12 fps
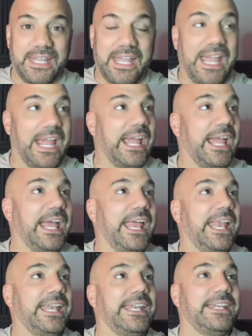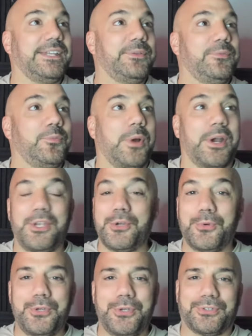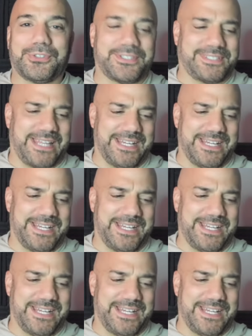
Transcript: And where you used to say,